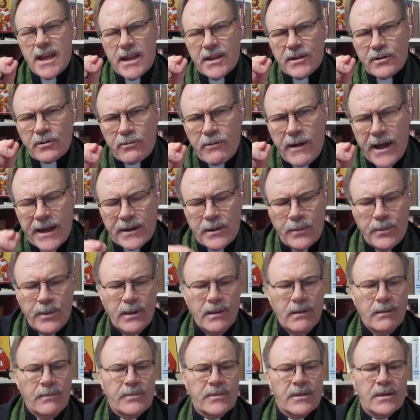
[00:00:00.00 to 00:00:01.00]

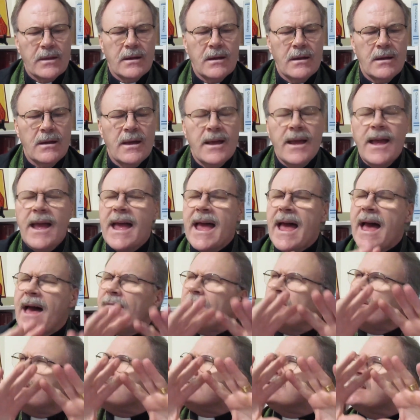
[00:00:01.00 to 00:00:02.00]
Incredible!
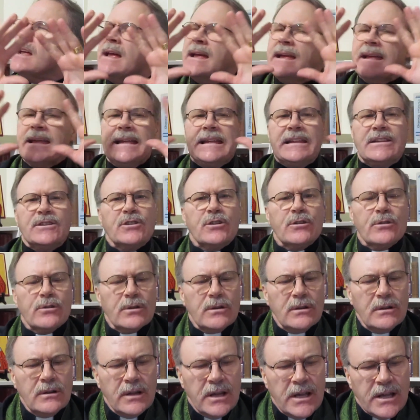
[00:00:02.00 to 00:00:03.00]
Heaven's
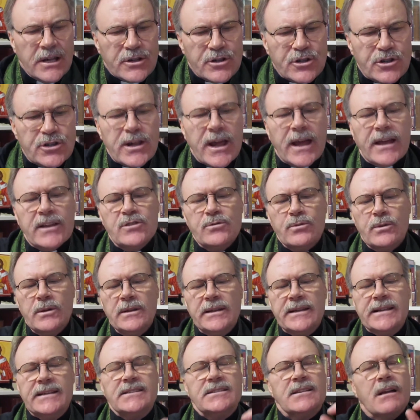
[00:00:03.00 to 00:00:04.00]
eternal schedule
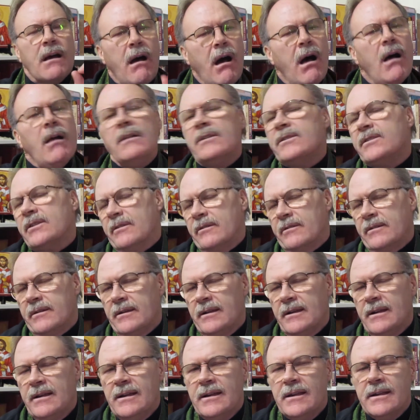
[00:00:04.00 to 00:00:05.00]
is altered,
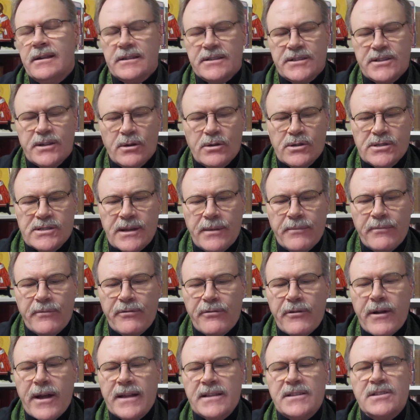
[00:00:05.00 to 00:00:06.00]
so some
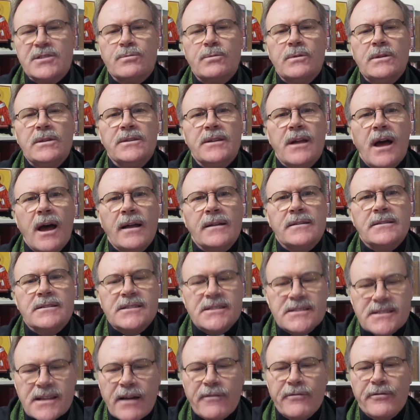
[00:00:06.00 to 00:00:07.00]
friends will not
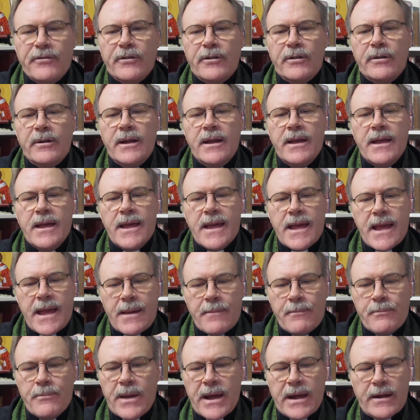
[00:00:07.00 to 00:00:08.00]
suffer
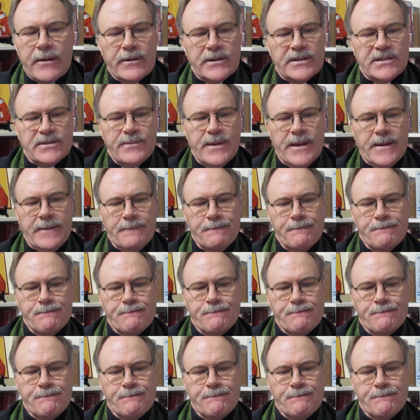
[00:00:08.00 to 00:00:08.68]
embarrassment.